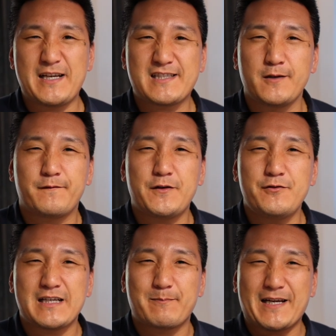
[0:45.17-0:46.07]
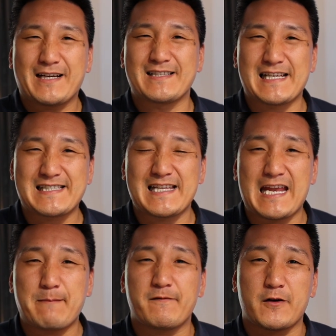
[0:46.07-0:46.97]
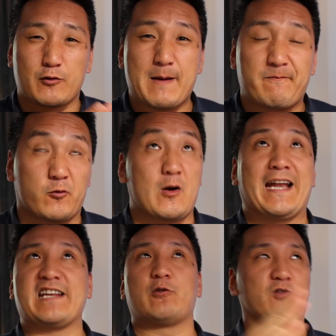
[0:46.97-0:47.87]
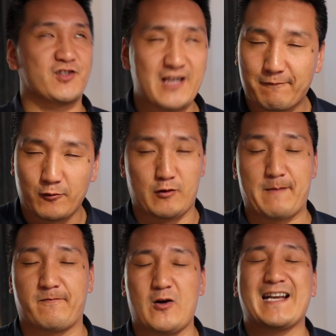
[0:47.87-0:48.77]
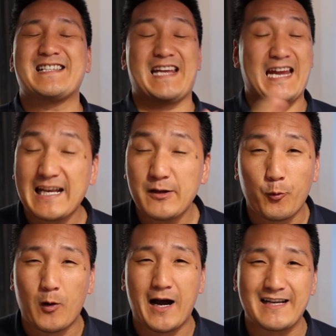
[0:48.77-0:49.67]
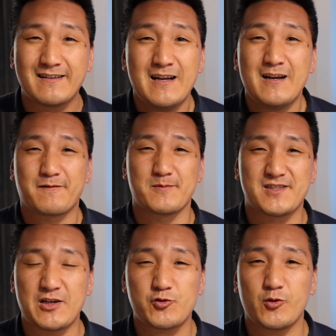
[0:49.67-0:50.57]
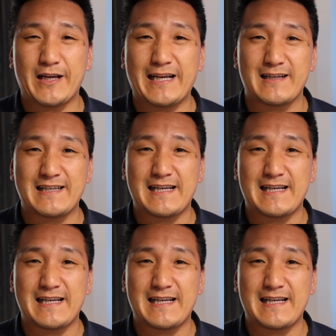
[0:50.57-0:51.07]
is confusing because it's the name of a grape variety or several grape varieties and a wine from central Italy,